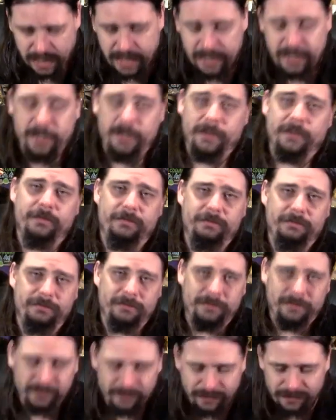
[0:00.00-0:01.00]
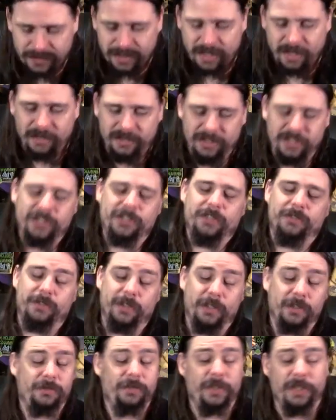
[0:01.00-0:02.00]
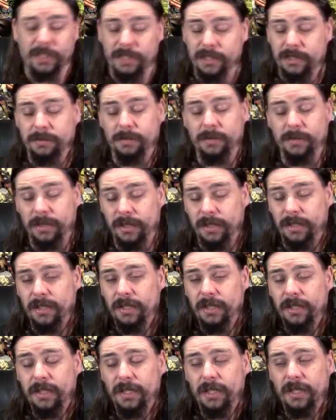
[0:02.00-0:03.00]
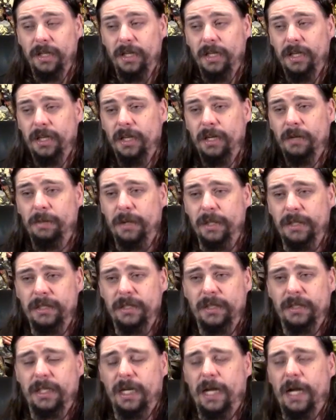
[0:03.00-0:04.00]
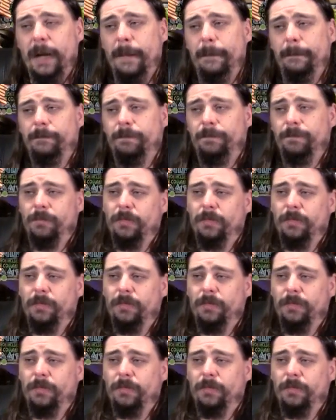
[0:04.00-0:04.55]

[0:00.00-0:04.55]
they didn't. So I was just, I was very disappointed. But um,